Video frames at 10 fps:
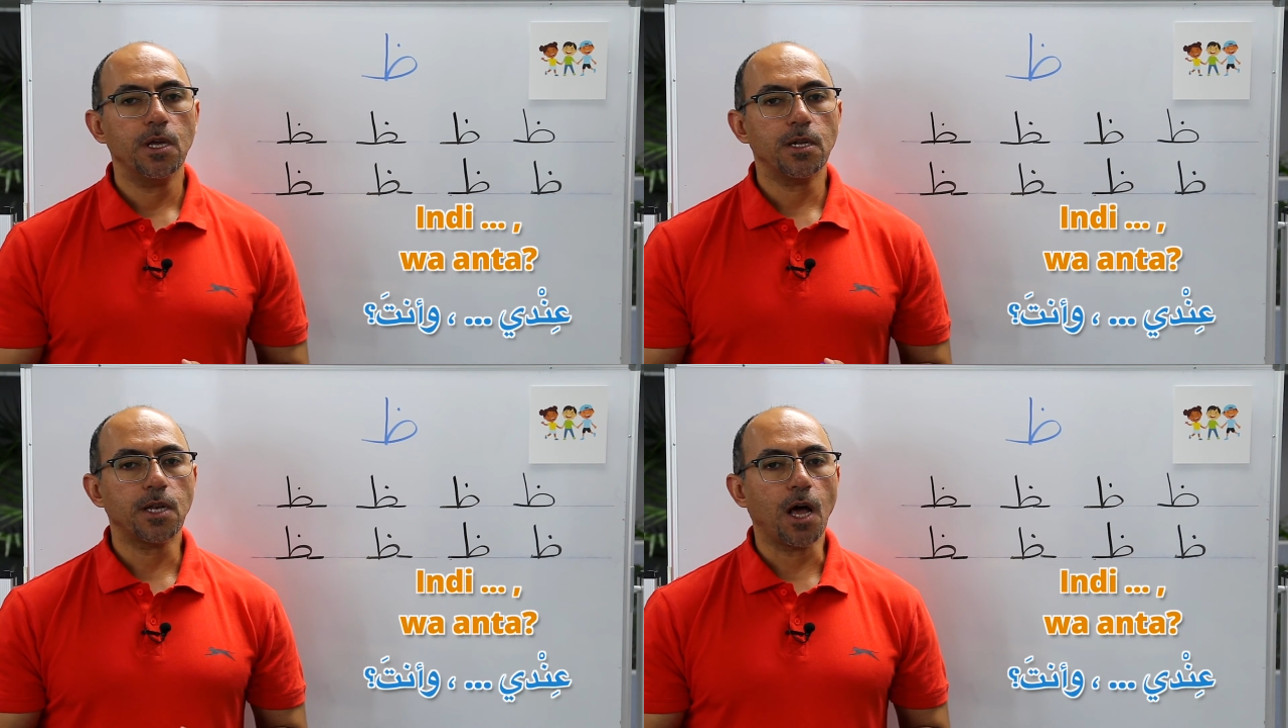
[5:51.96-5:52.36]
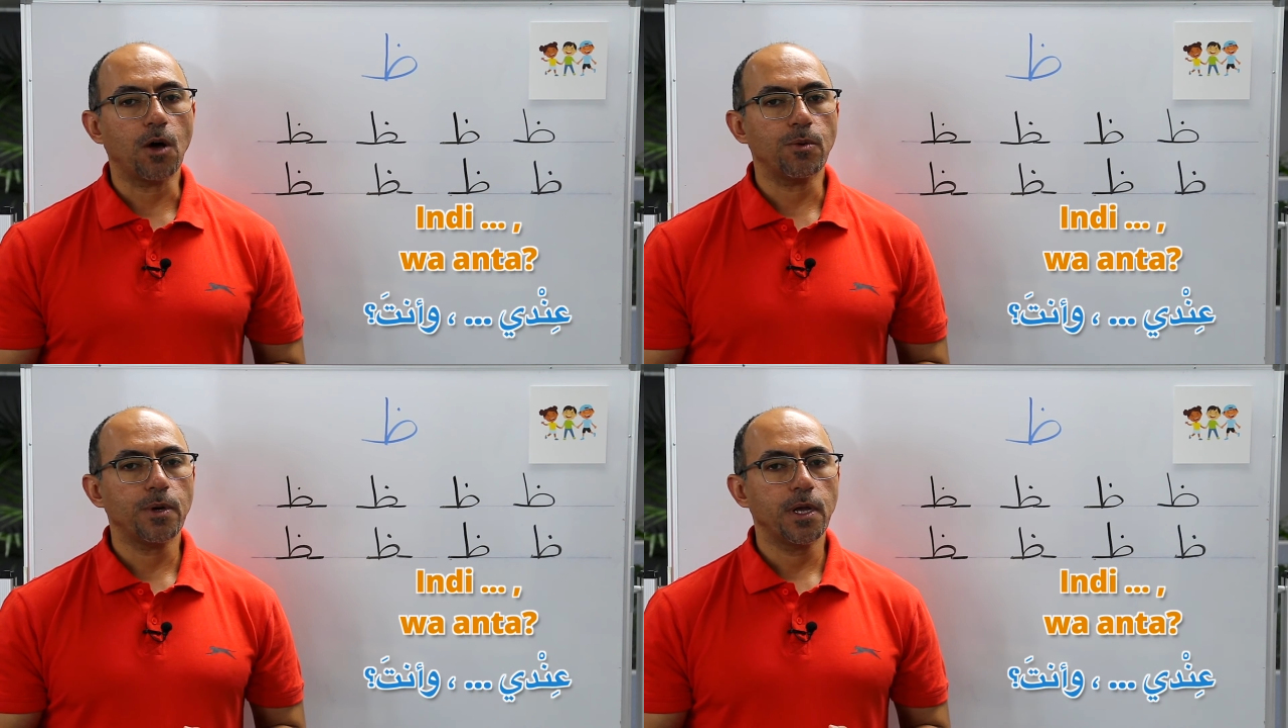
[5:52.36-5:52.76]

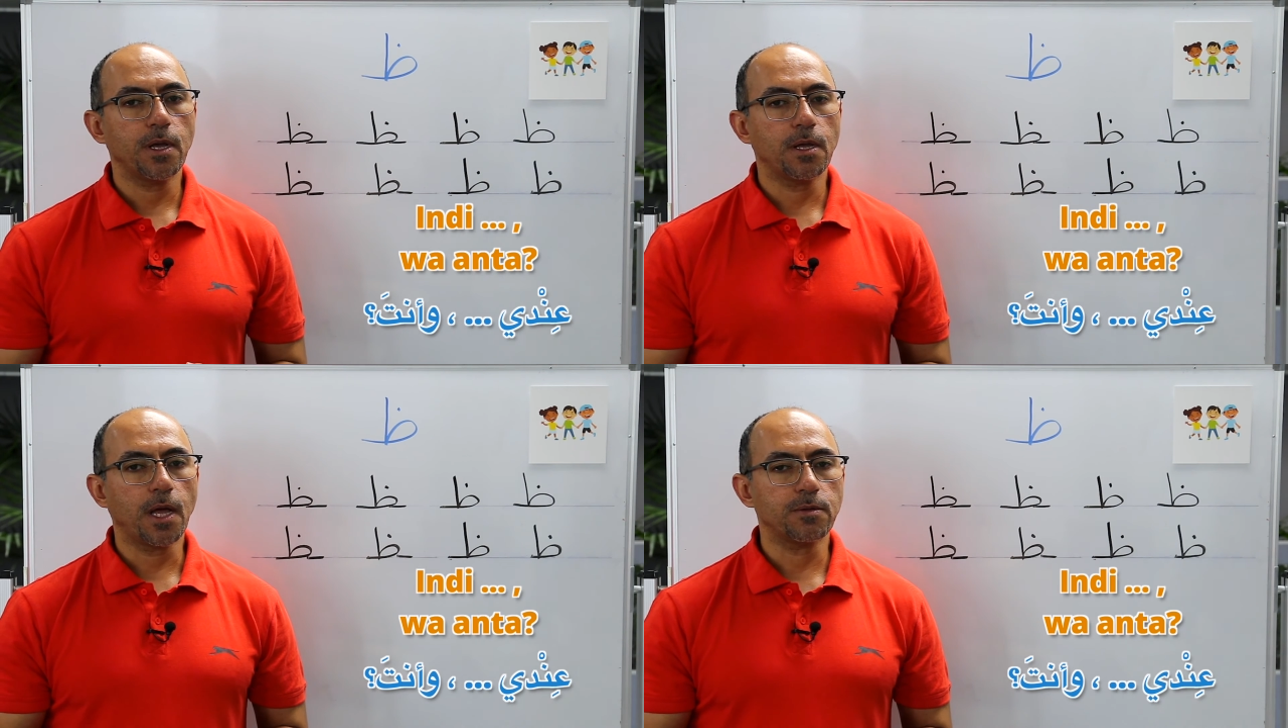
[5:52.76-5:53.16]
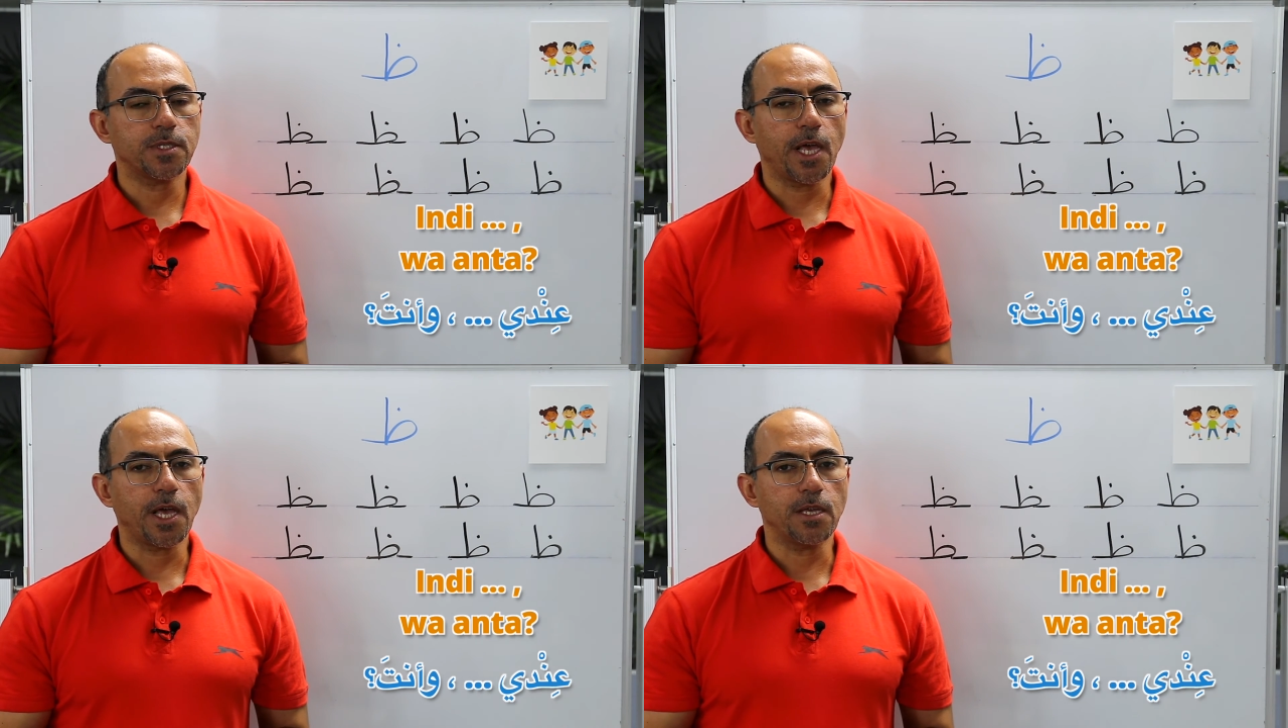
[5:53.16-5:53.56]
Now, I'd
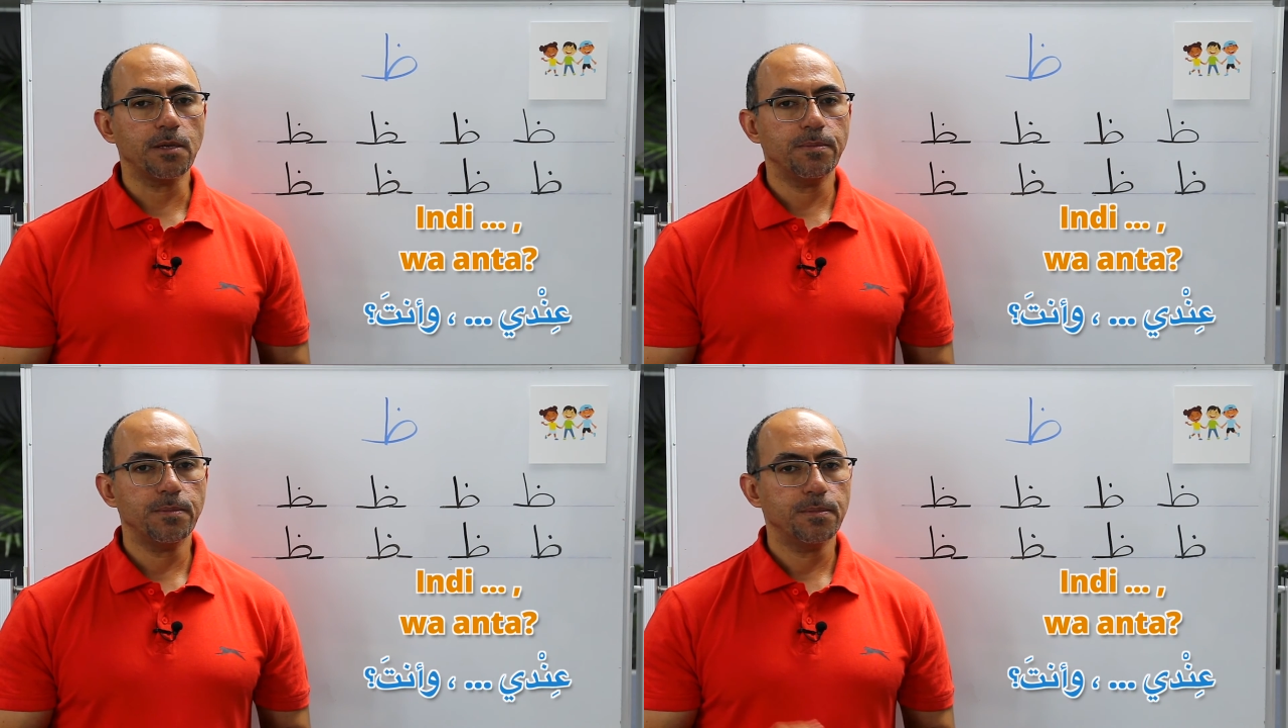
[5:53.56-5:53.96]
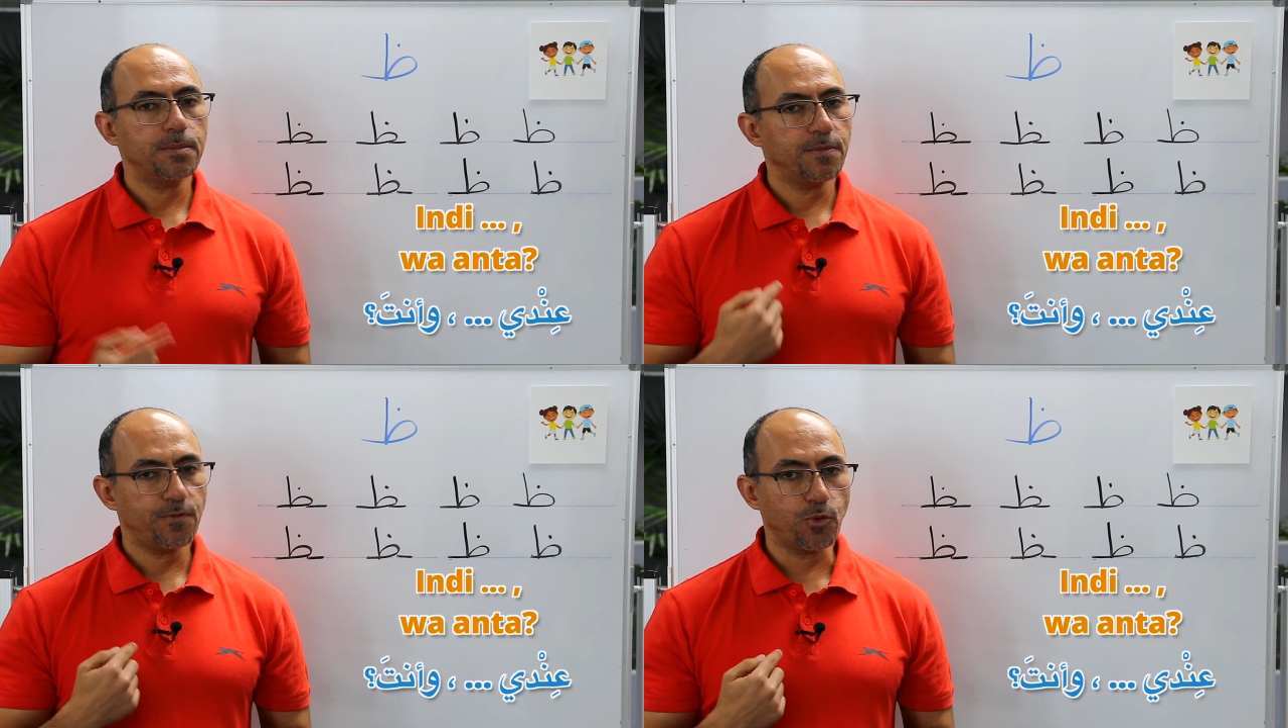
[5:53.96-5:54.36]
say,
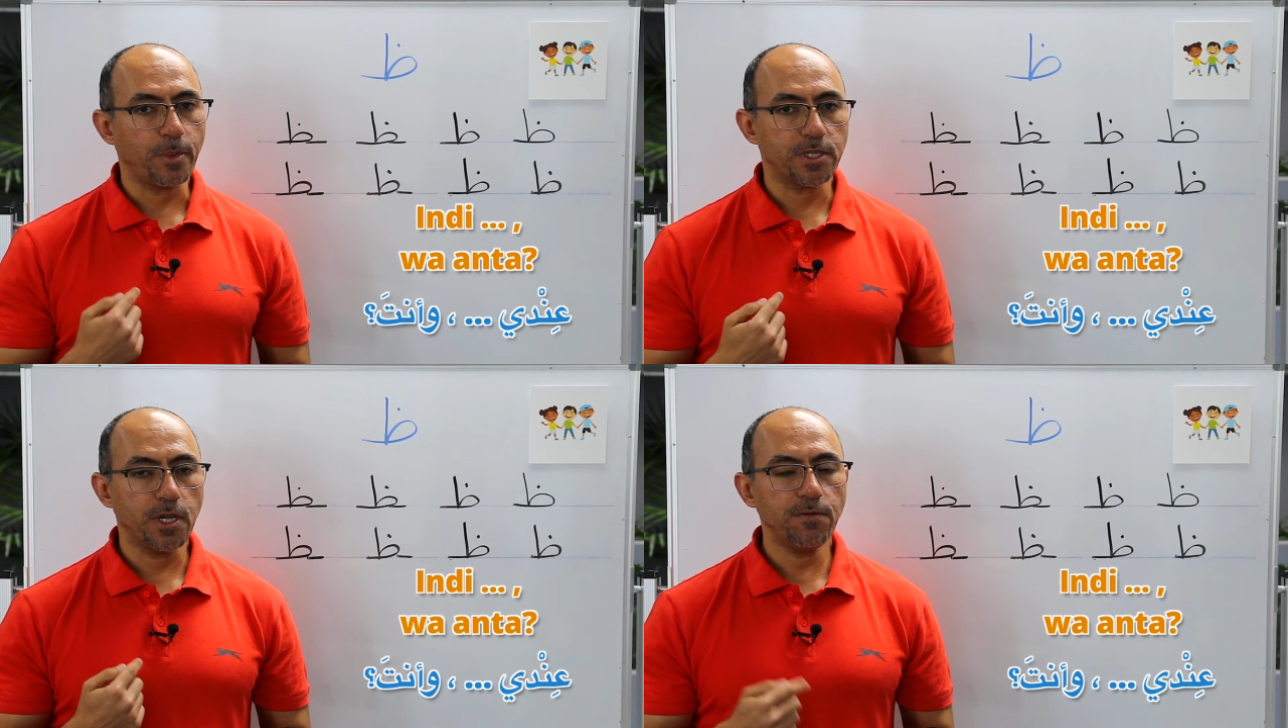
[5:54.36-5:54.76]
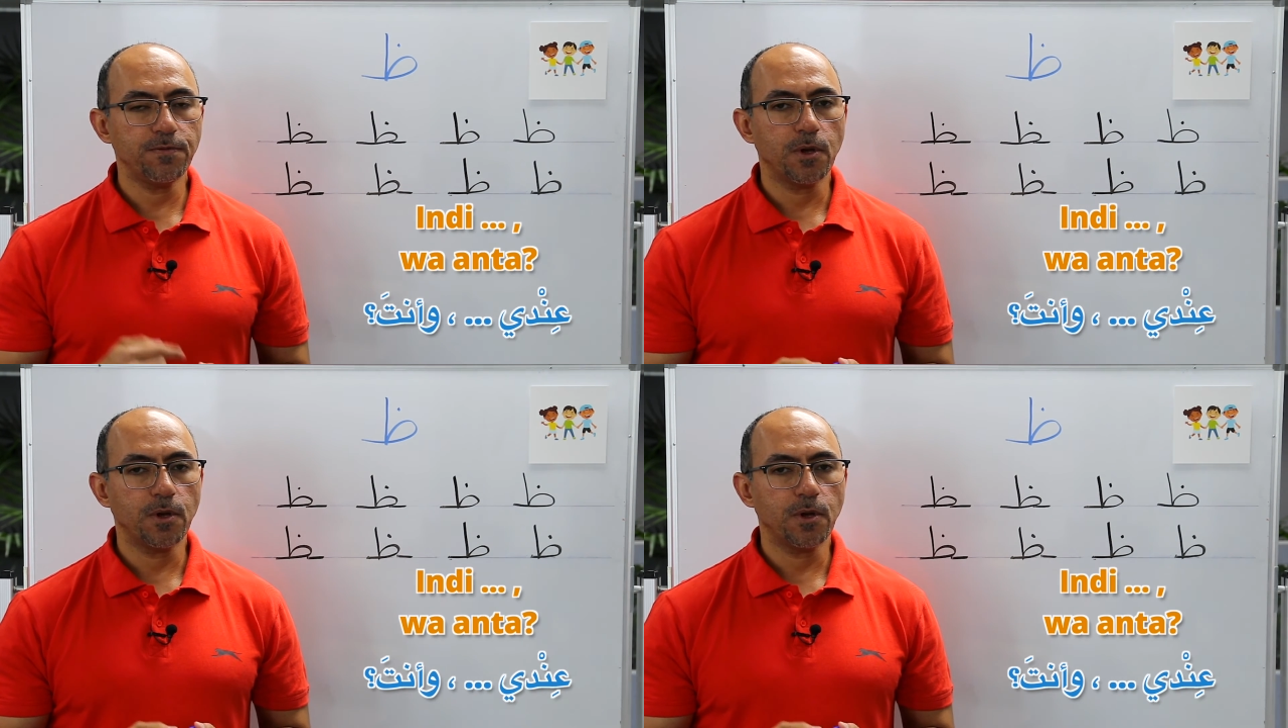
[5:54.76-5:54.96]
for myself,